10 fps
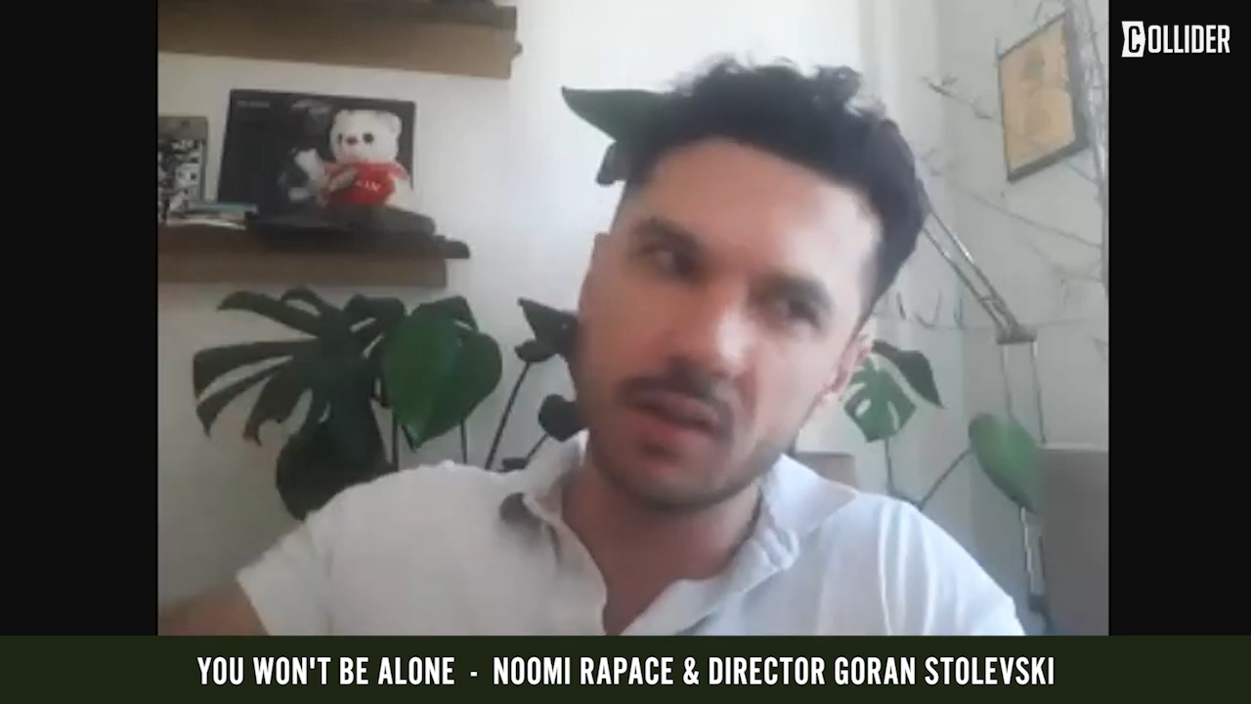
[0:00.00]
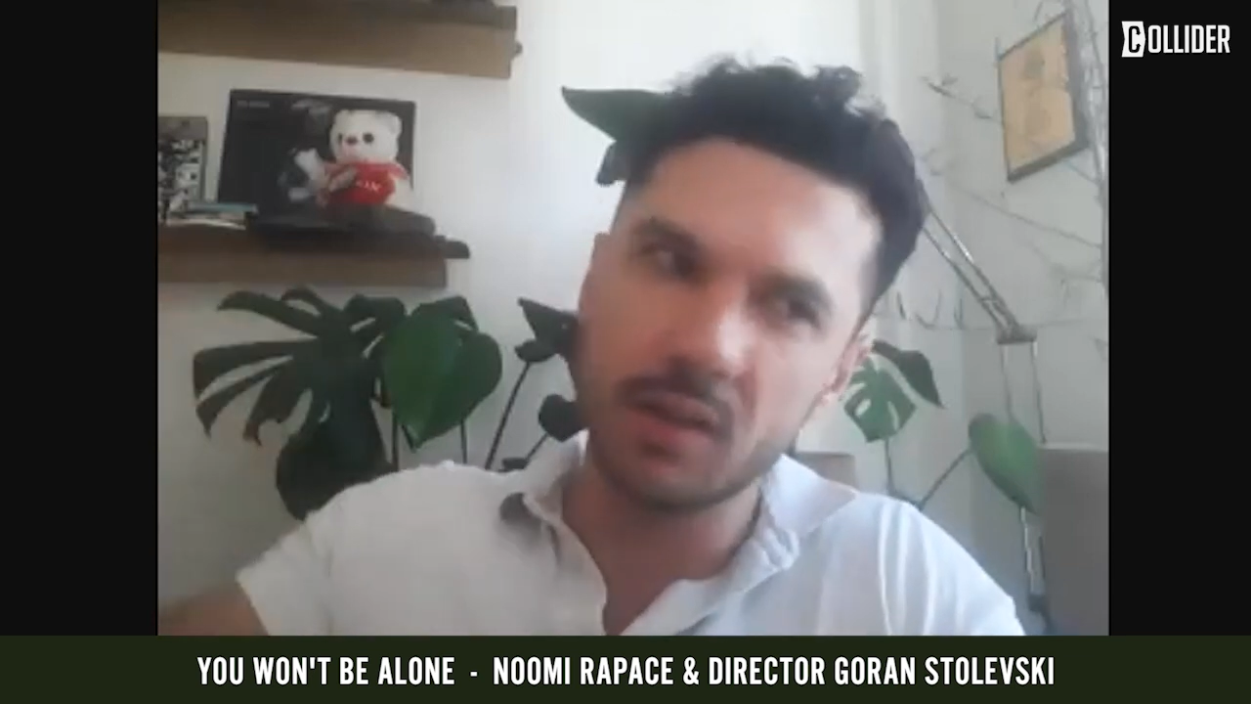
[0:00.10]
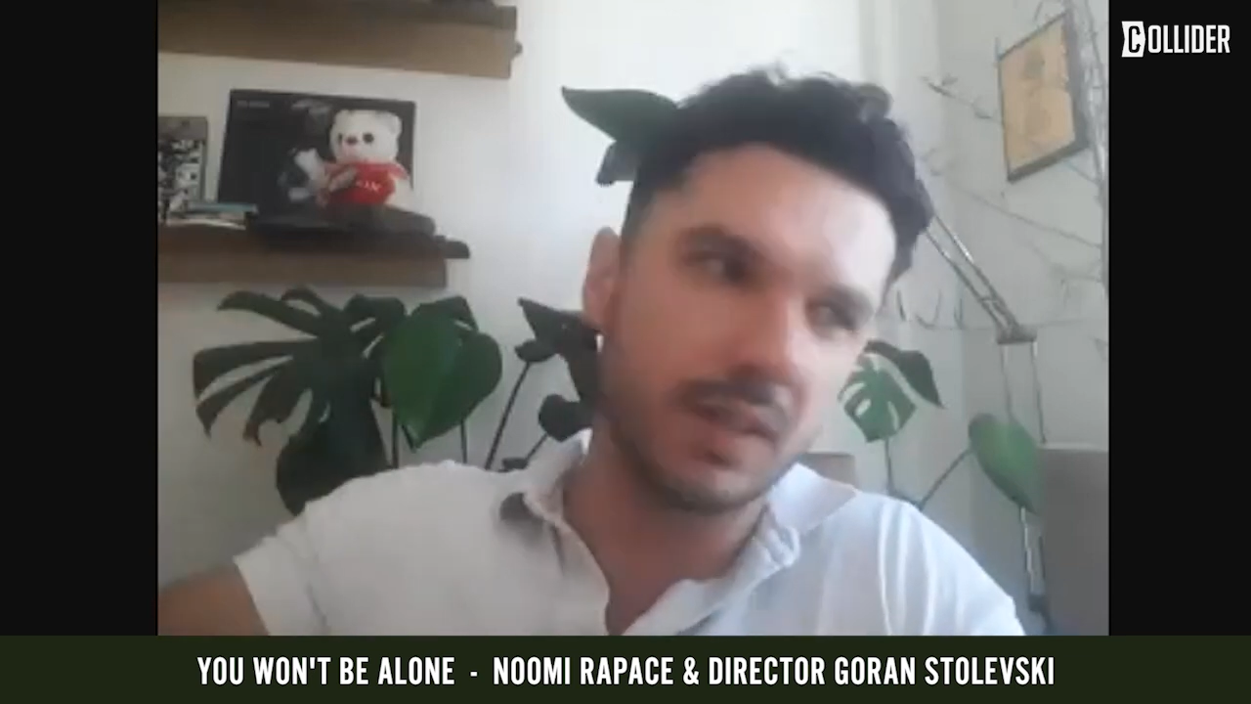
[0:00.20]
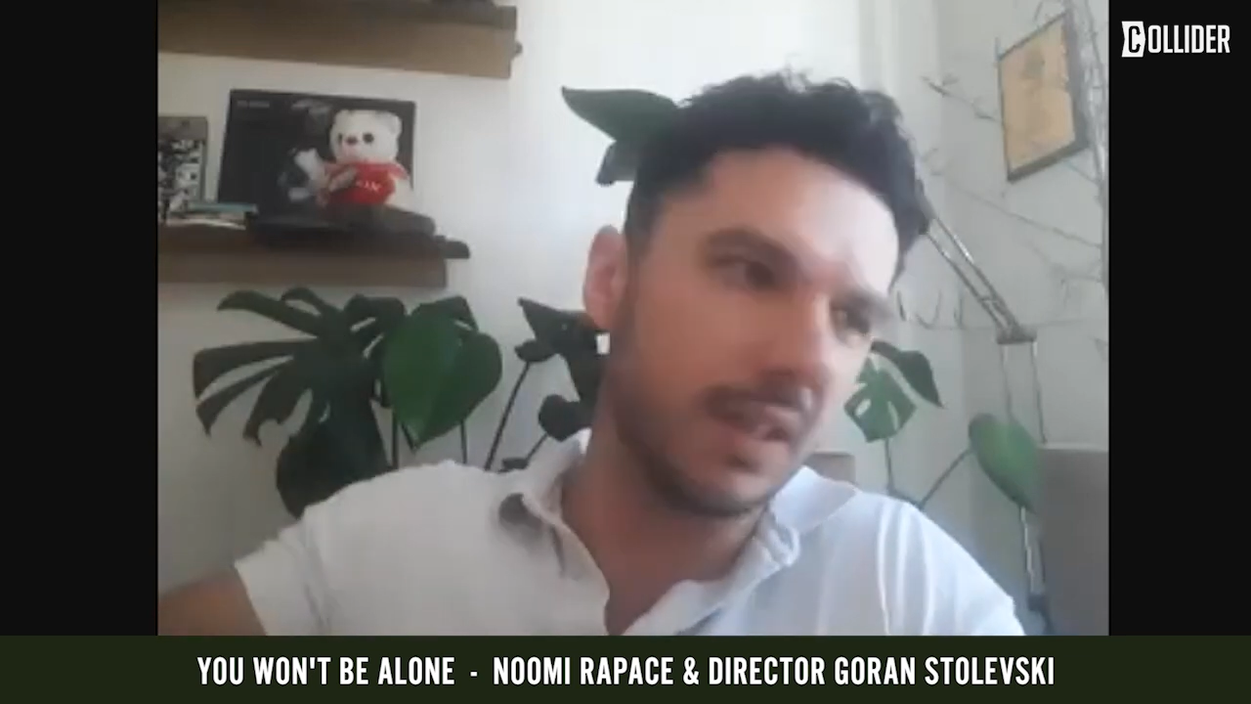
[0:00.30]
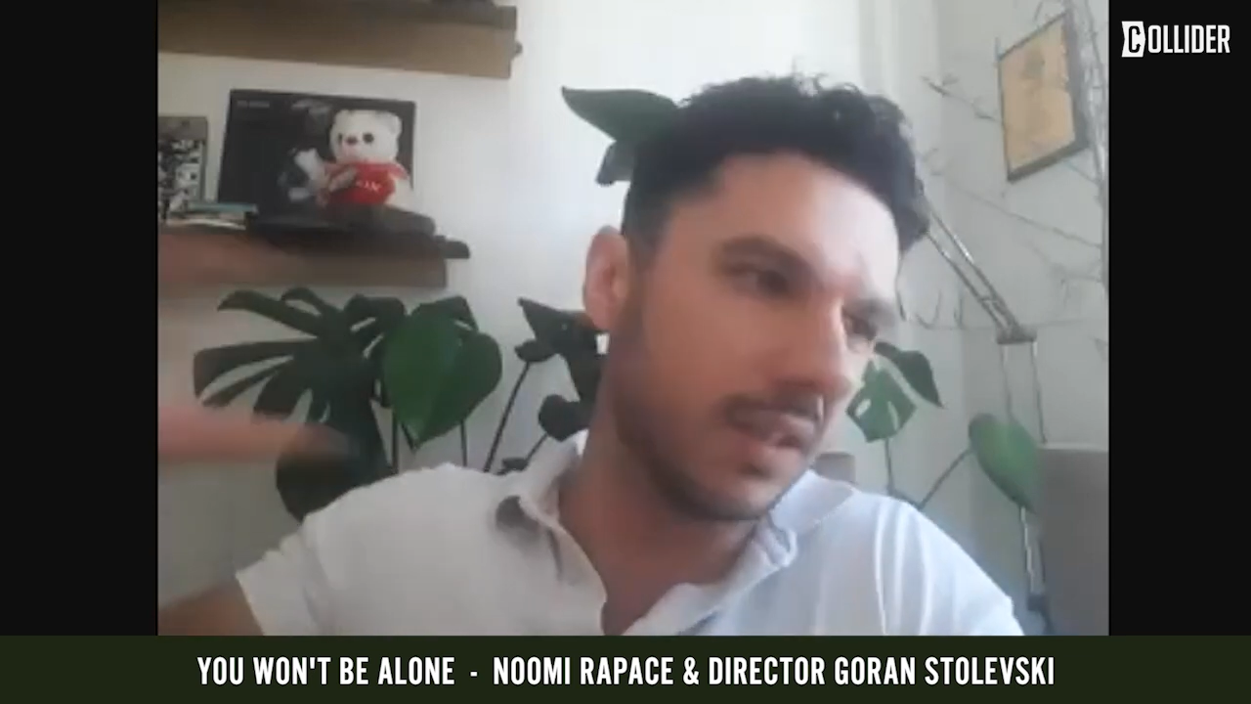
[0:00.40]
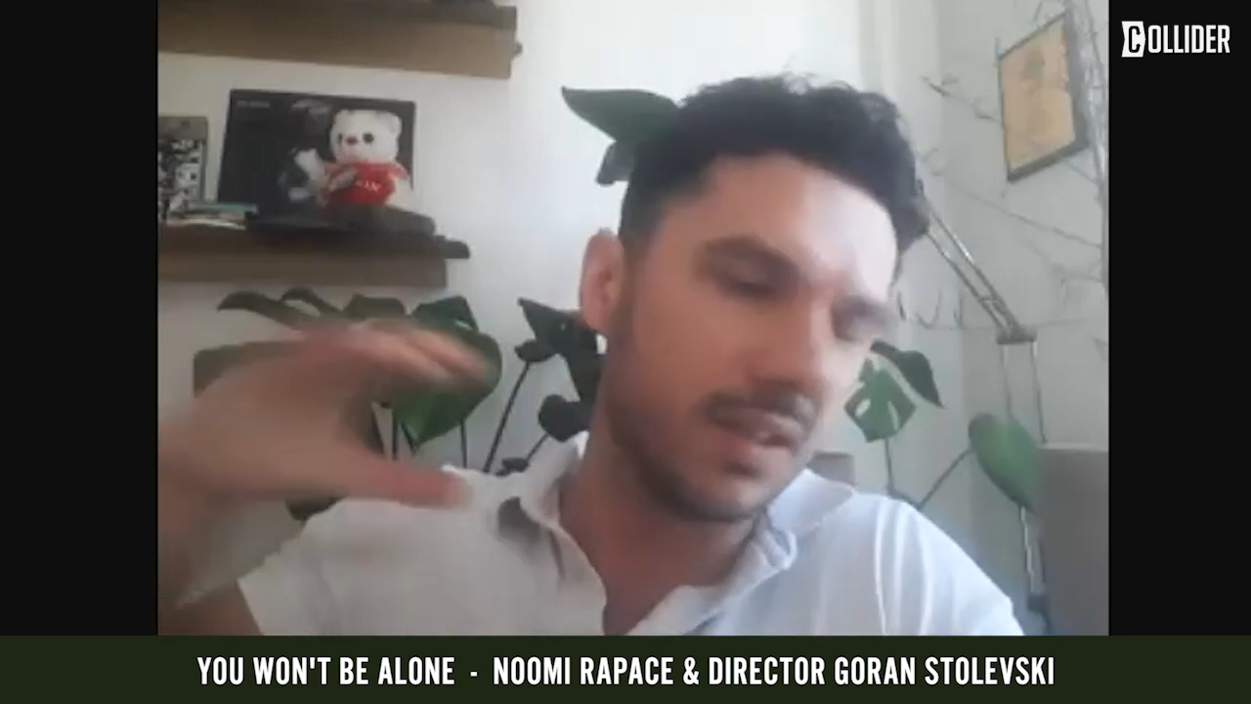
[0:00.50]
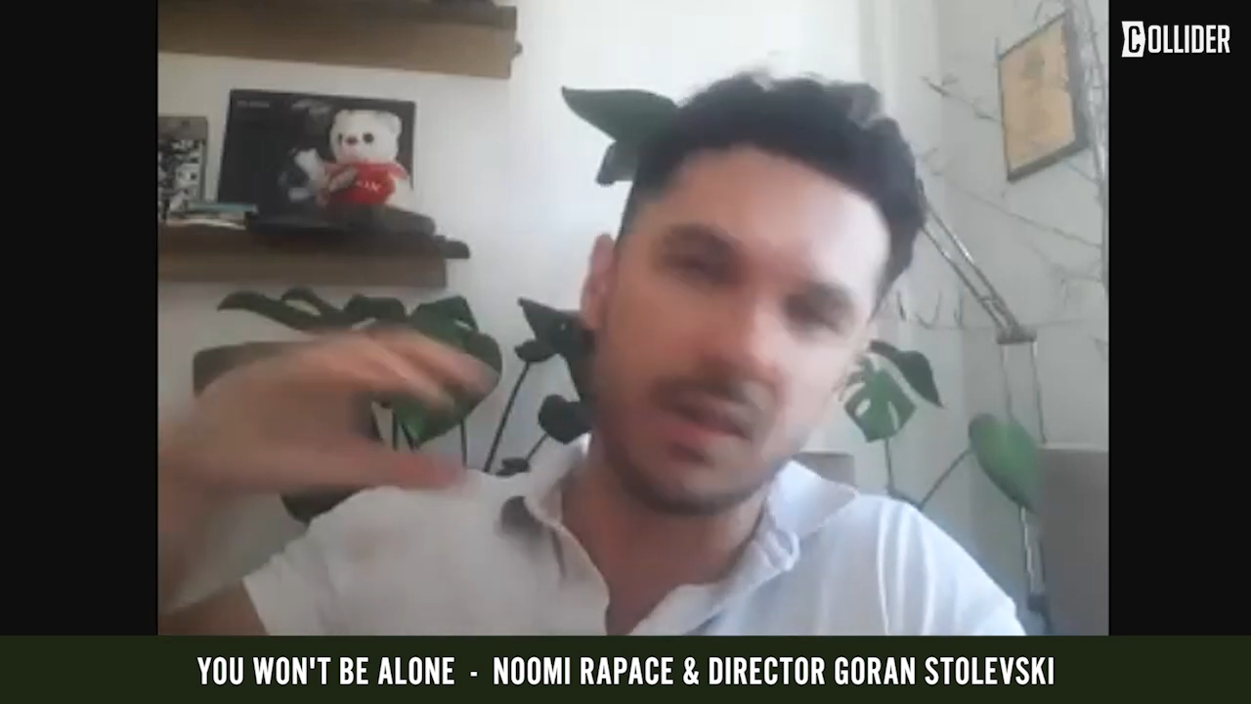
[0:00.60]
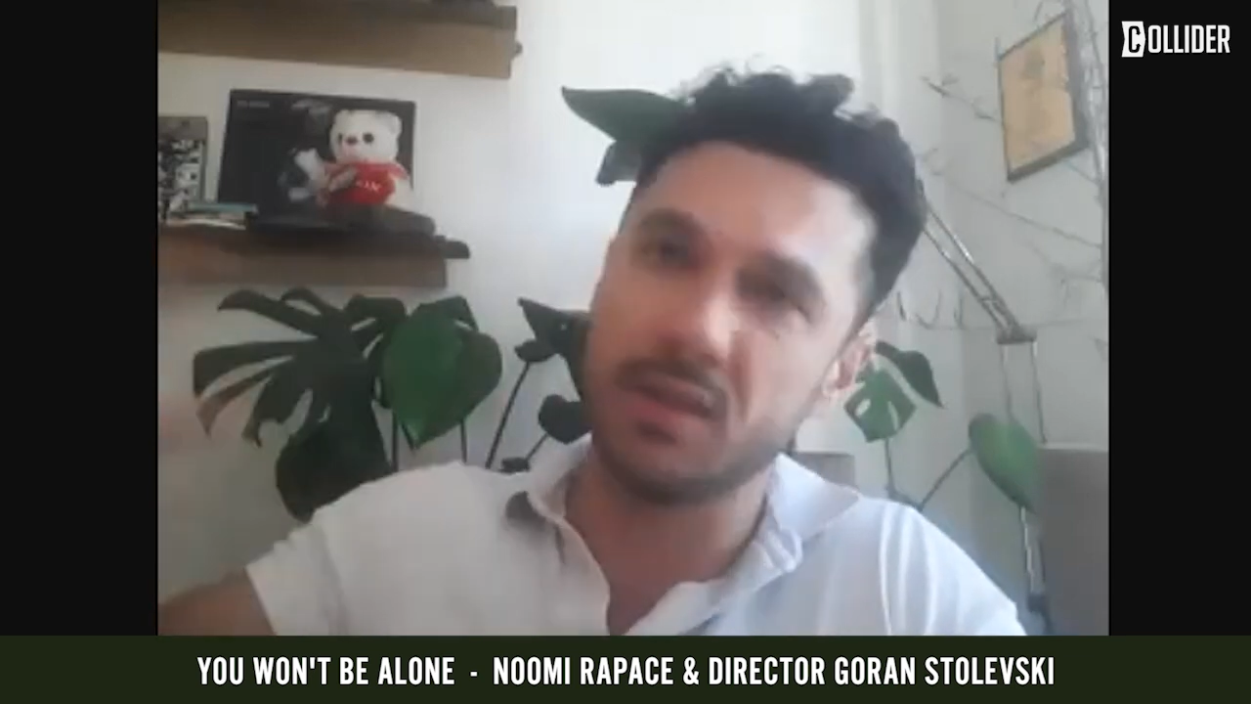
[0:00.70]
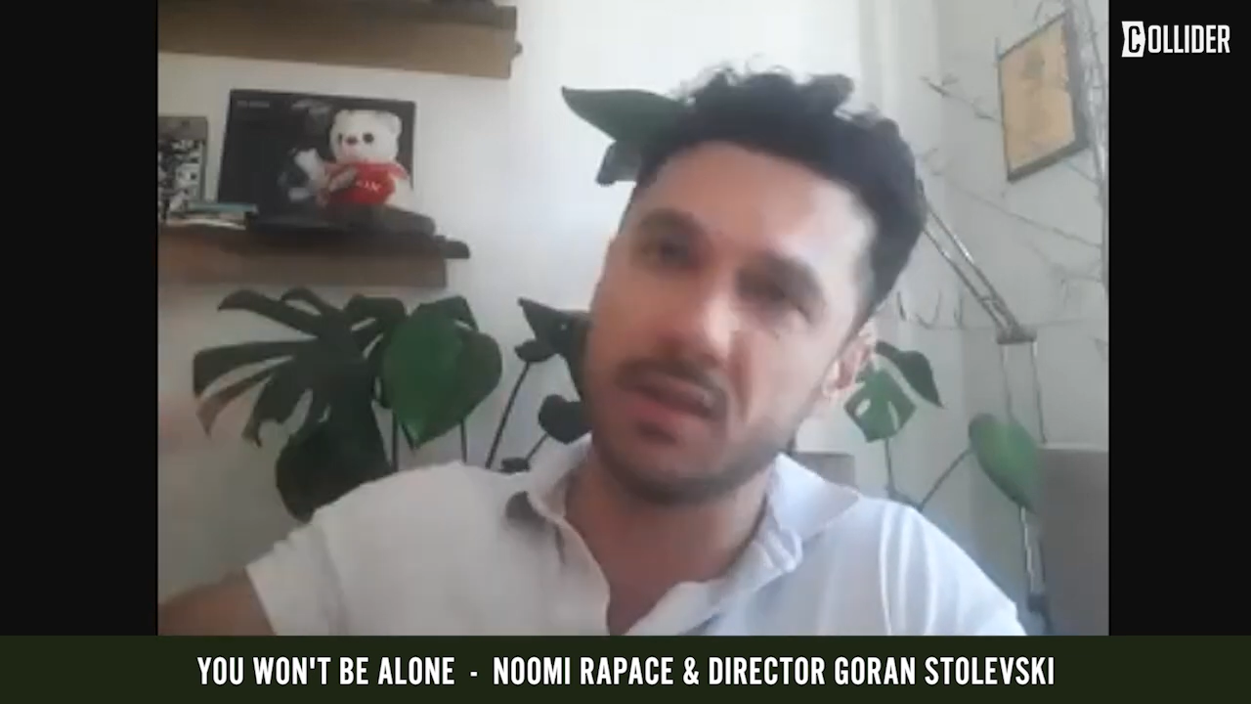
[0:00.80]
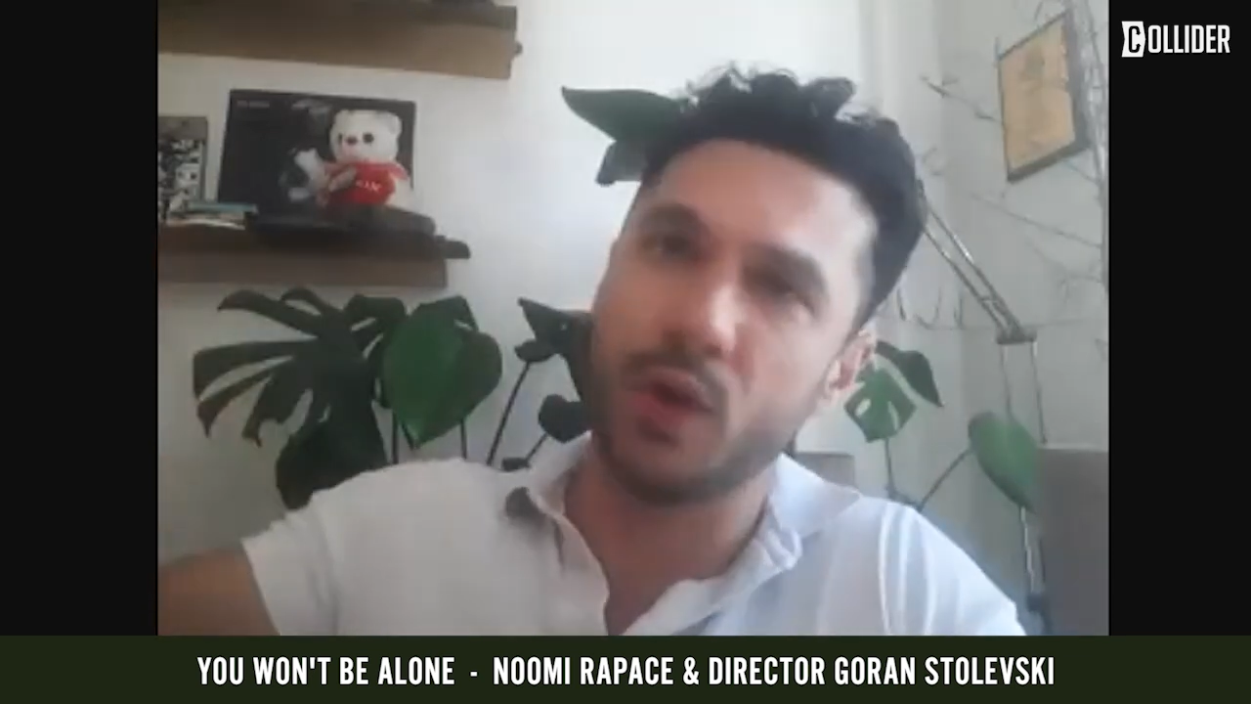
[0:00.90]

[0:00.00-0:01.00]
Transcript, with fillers: sentences